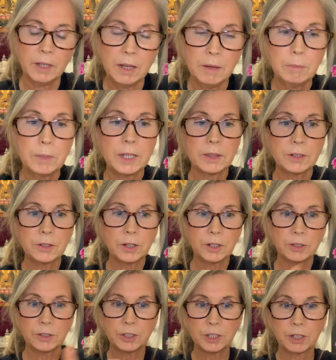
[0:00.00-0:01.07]
meaning they're not
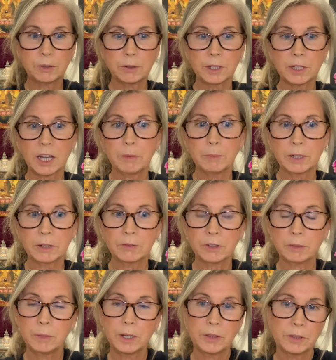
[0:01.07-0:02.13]
generally coming
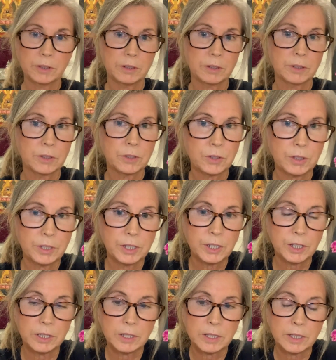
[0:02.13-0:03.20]
from other
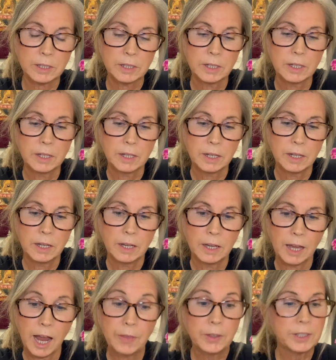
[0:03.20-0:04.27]
traditions.
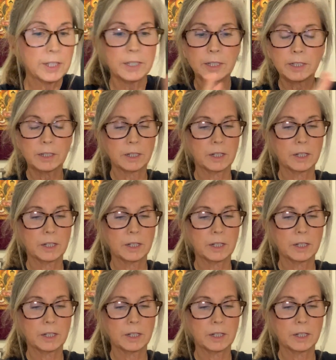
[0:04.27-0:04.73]
And this isn't a